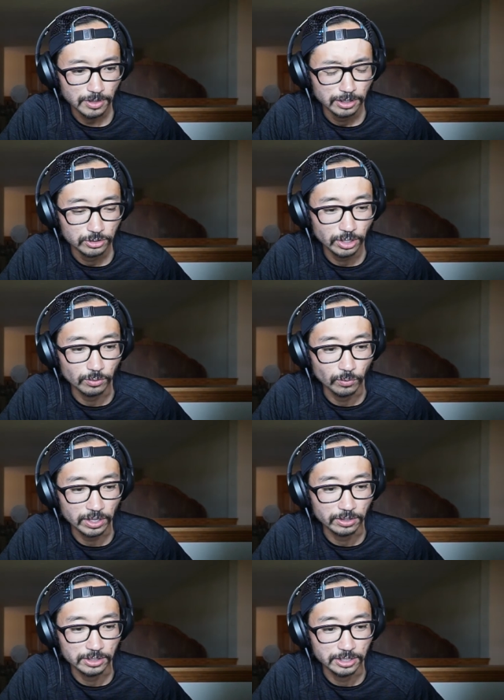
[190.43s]
Trent
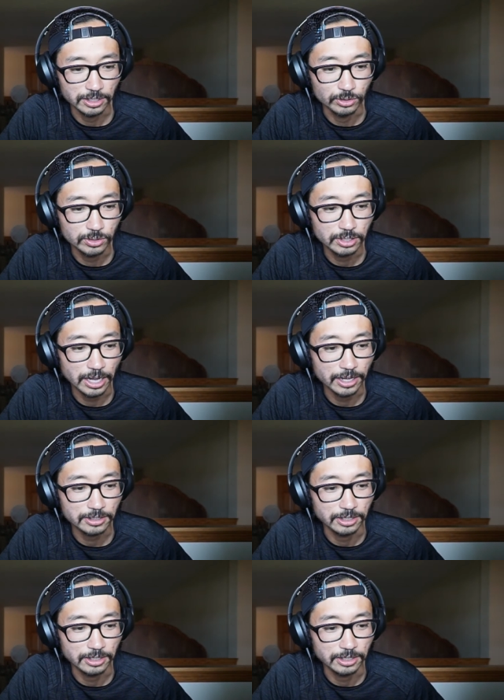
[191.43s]
Wicker says, you should ask an